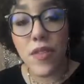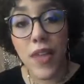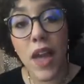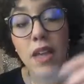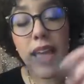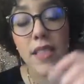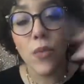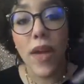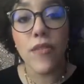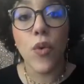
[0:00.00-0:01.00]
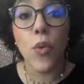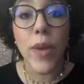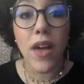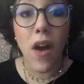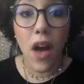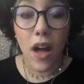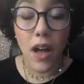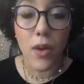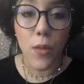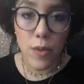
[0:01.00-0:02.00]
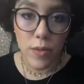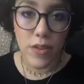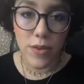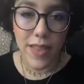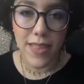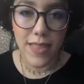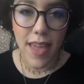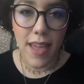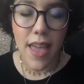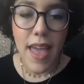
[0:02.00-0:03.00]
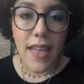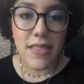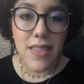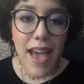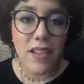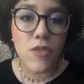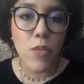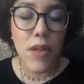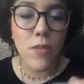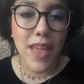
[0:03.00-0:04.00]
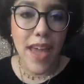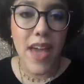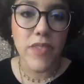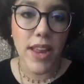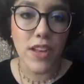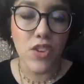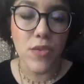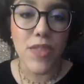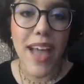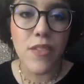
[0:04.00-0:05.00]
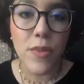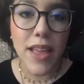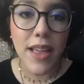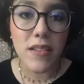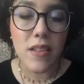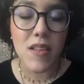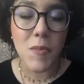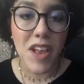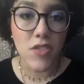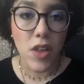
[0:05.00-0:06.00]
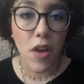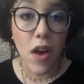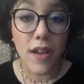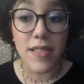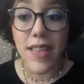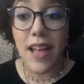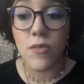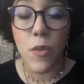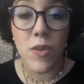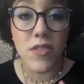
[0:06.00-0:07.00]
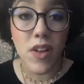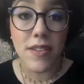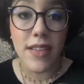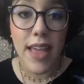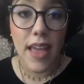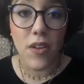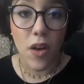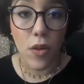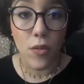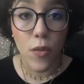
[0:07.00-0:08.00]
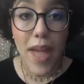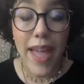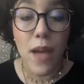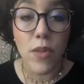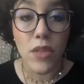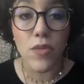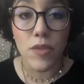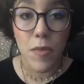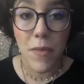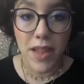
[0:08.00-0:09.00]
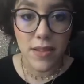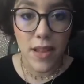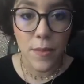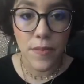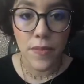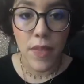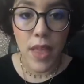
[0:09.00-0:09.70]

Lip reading: of the thing get in the way of who we are when we're doing the thing, that's when we have an issue. That's when it gets especially hard. That's when we start to get in our own way and we lose momentum.